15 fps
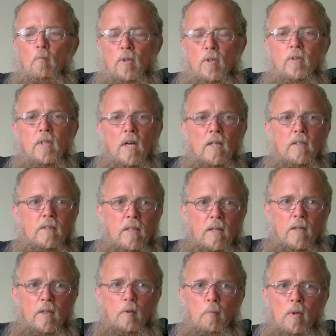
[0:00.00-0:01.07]
And blue skies
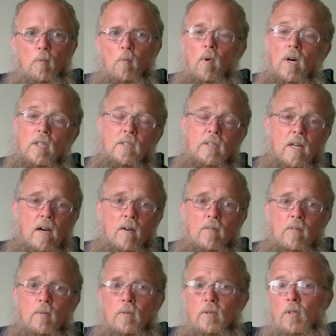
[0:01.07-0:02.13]
tended to be washed
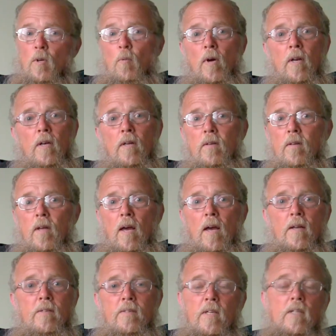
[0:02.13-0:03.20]
out. There was no way to
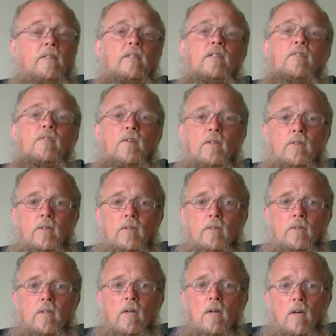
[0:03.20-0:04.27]
add density
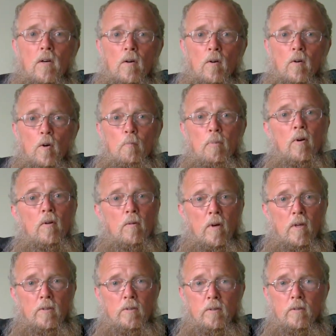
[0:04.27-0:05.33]
filters or
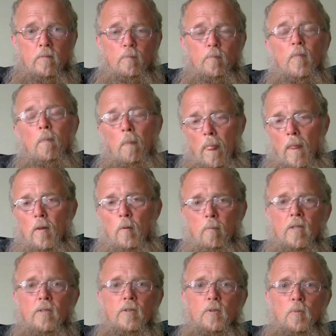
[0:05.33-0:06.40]
polarizers.
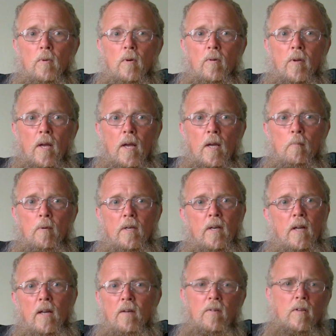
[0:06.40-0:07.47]
The pictures were okay, but
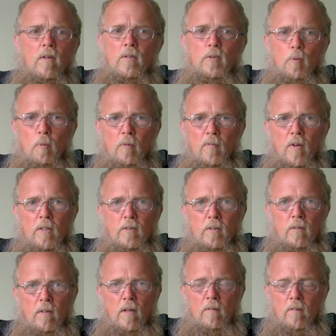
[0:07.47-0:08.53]
not even close to a
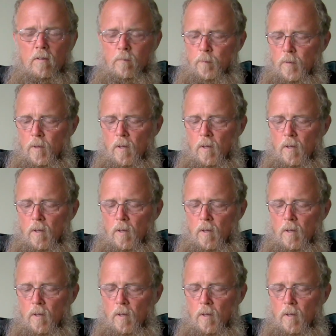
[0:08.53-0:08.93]
professional level.